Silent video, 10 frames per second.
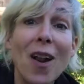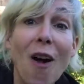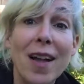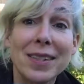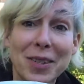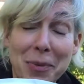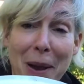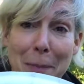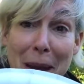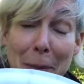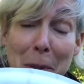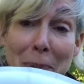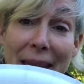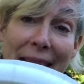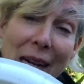onto my paper
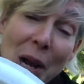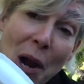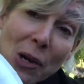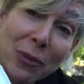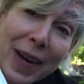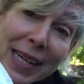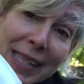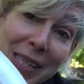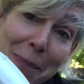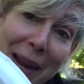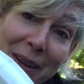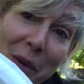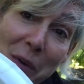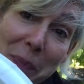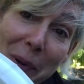plate or right into my
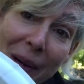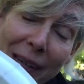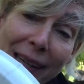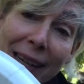notebook.